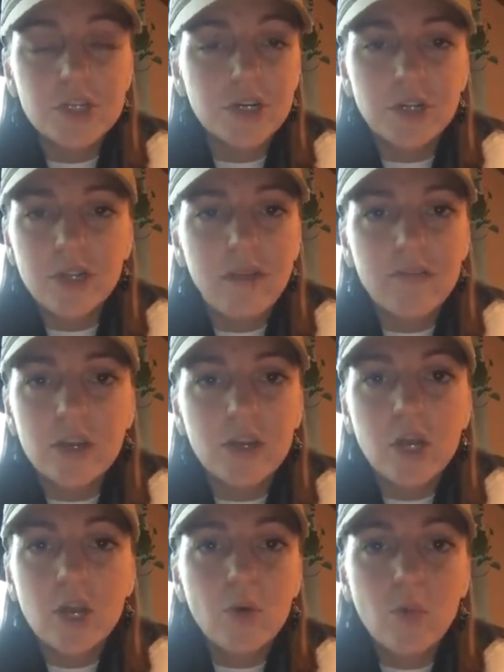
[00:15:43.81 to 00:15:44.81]
Juror 11
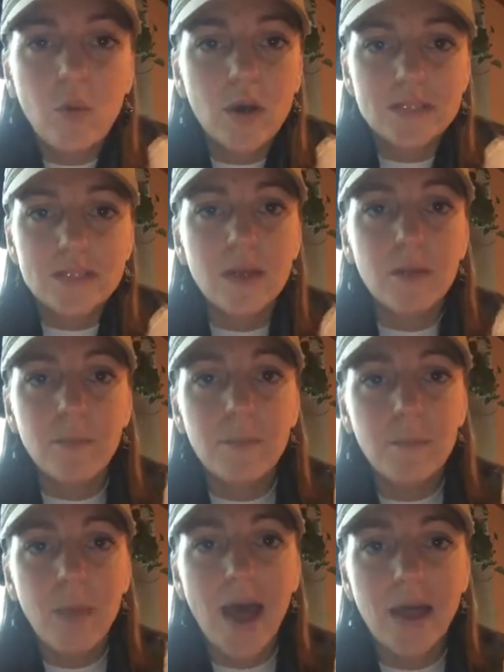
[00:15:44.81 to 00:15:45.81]
was
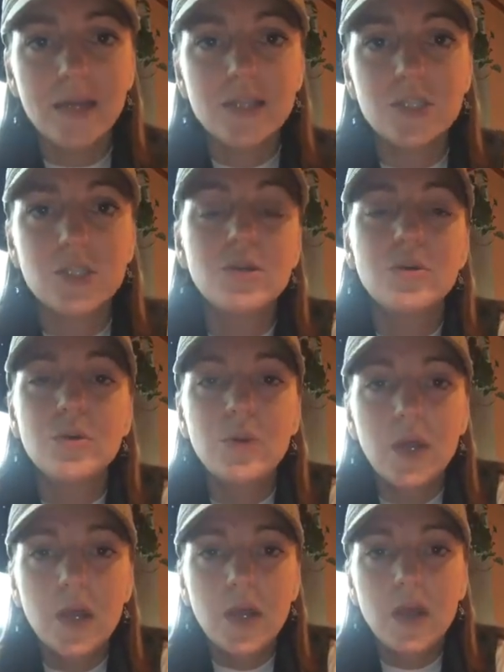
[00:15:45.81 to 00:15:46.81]
added to
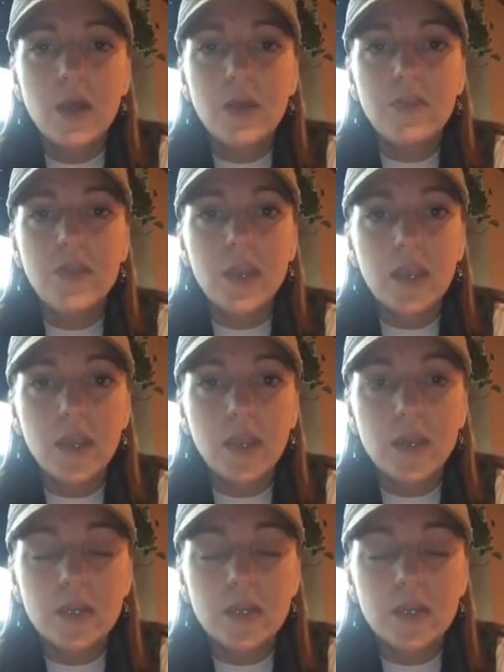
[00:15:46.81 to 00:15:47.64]
the